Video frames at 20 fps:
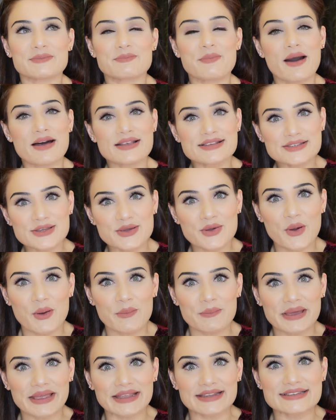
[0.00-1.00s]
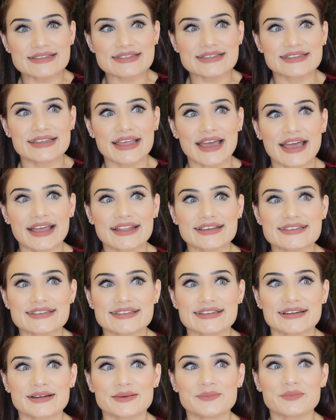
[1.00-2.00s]
passed a comment that
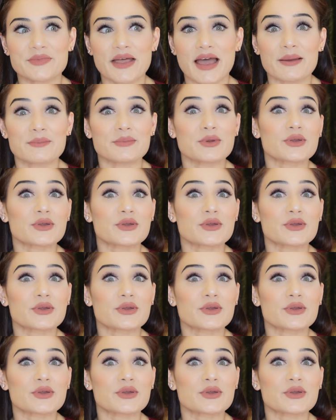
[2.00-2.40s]
I'm